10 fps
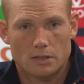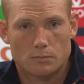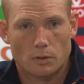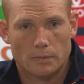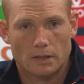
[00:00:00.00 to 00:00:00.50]
It's
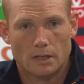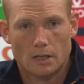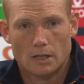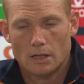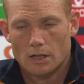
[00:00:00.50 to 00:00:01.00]
probably,
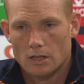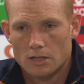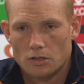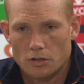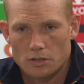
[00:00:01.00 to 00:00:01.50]

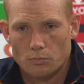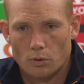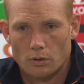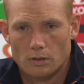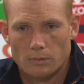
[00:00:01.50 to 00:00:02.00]
it's not as
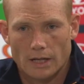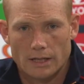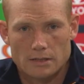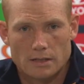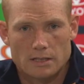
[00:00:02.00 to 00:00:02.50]
important to
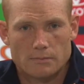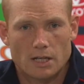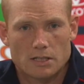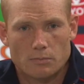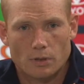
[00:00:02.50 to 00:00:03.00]
play as much.